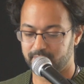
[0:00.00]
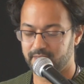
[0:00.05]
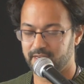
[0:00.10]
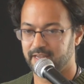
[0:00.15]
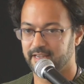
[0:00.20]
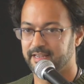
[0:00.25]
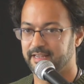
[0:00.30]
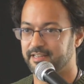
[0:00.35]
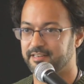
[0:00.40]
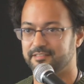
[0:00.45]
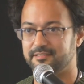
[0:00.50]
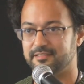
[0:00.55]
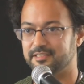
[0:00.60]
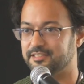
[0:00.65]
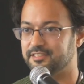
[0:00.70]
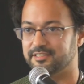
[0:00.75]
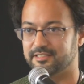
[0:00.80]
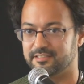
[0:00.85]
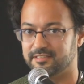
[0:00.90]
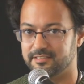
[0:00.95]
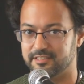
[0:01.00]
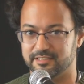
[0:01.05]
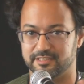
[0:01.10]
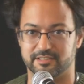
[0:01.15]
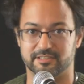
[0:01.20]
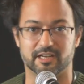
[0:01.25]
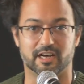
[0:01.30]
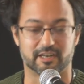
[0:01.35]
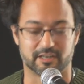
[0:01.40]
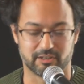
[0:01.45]
Again, this
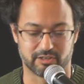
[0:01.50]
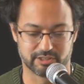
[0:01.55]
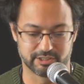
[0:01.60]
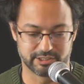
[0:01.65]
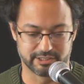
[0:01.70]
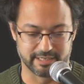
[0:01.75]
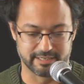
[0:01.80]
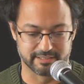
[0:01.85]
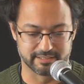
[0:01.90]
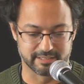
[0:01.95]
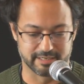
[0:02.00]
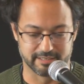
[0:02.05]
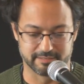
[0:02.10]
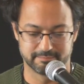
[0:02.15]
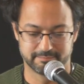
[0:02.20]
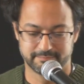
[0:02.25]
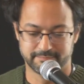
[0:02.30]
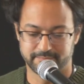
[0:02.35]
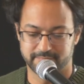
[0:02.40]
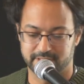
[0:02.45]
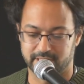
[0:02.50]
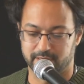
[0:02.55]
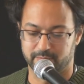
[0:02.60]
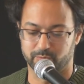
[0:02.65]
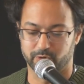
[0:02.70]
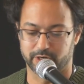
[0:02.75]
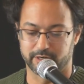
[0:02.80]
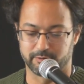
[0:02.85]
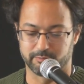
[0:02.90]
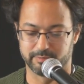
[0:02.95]
is not a large data set that
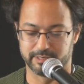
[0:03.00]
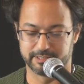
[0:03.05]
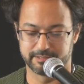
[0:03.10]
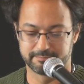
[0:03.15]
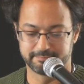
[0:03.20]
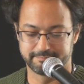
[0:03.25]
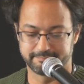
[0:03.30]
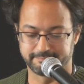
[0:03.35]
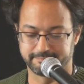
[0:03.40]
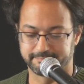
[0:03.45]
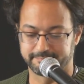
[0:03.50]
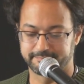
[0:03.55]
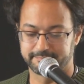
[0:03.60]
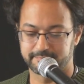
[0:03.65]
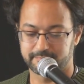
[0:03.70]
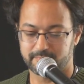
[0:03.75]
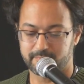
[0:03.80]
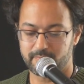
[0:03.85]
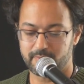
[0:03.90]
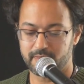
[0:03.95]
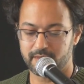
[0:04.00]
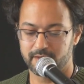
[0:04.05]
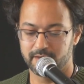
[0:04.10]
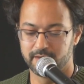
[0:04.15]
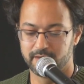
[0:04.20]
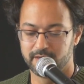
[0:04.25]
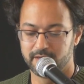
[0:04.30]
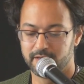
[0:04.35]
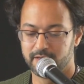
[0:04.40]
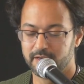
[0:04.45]
I'm working with.
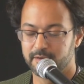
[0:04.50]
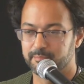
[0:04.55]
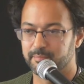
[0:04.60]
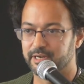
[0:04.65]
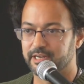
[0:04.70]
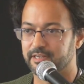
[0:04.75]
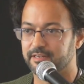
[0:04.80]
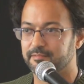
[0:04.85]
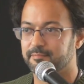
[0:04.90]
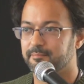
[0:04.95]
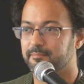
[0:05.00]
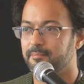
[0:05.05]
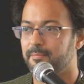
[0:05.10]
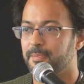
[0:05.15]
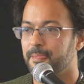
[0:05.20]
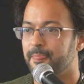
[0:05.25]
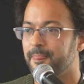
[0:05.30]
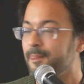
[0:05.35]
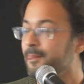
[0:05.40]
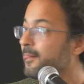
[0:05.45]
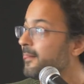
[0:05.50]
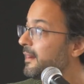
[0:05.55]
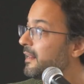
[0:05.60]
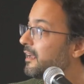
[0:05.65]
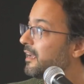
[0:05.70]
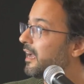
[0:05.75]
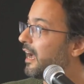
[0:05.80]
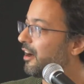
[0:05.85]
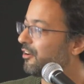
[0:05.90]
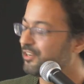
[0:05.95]
But
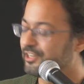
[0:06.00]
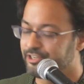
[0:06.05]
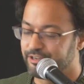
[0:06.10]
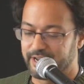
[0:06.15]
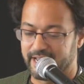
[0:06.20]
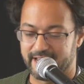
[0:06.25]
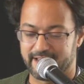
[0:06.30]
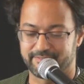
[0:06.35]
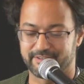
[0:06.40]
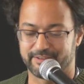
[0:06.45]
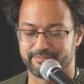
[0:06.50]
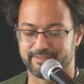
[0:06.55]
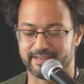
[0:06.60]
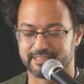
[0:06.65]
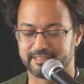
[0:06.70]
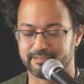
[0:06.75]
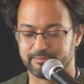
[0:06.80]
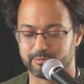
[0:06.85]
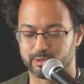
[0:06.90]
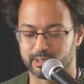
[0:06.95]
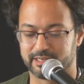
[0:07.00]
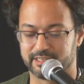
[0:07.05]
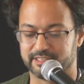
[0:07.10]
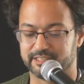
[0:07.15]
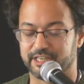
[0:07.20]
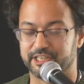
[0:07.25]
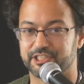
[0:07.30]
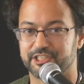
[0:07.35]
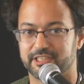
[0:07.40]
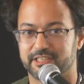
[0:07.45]
how can you have an effective
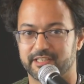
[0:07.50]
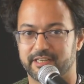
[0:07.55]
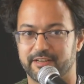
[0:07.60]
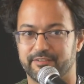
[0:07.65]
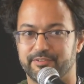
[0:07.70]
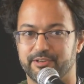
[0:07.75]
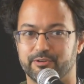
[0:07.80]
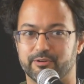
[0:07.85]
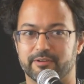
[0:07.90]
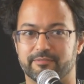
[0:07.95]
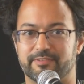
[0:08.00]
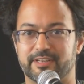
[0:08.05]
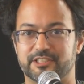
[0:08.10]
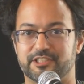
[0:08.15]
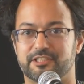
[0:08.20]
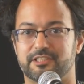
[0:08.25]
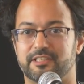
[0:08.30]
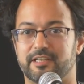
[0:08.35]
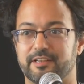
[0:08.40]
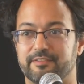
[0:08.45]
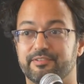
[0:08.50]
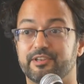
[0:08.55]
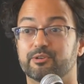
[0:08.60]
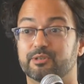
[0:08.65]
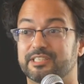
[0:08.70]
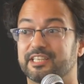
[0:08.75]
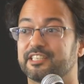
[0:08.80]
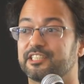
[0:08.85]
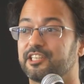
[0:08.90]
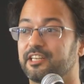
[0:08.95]
organization if you
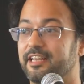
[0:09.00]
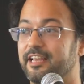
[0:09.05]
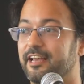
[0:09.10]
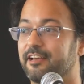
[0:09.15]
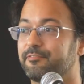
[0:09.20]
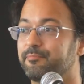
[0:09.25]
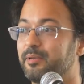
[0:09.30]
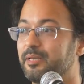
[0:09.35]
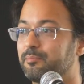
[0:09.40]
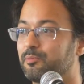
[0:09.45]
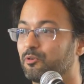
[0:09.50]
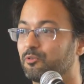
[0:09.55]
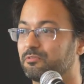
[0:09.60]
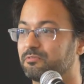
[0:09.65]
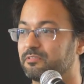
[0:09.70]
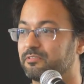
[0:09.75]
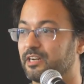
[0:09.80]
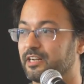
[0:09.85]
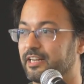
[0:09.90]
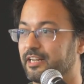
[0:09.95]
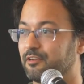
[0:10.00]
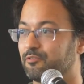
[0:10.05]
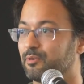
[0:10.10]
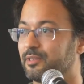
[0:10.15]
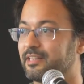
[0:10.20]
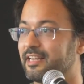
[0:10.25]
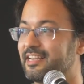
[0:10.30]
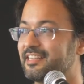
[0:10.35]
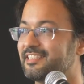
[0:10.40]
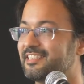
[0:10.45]
essentially have people running
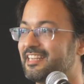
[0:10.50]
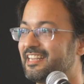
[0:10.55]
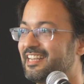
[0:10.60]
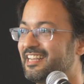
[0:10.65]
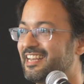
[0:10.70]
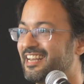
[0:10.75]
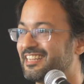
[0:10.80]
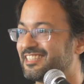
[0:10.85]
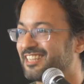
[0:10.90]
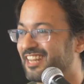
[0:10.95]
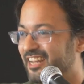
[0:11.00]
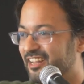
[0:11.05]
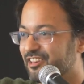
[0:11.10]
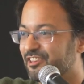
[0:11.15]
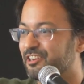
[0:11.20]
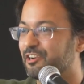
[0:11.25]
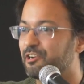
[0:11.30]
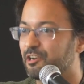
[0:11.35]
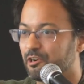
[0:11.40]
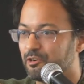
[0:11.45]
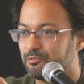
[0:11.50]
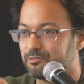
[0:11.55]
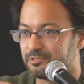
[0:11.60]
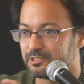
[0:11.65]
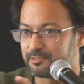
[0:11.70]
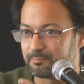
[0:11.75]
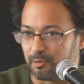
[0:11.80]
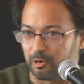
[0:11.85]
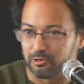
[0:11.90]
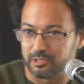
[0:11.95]
what they see as like their own
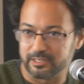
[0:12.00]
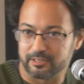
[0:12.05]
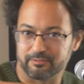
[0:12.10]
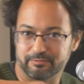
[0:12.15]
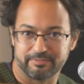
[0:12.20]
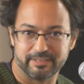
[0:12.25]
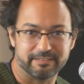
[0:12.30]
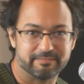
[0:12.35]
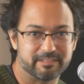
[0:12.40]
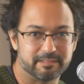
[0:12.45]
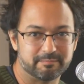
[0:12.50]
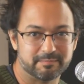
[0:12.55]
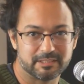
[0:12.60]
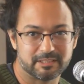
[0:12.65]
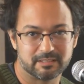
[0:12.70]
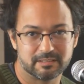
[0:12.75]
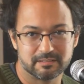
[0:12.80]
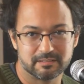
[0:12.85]
small little fiefdoms?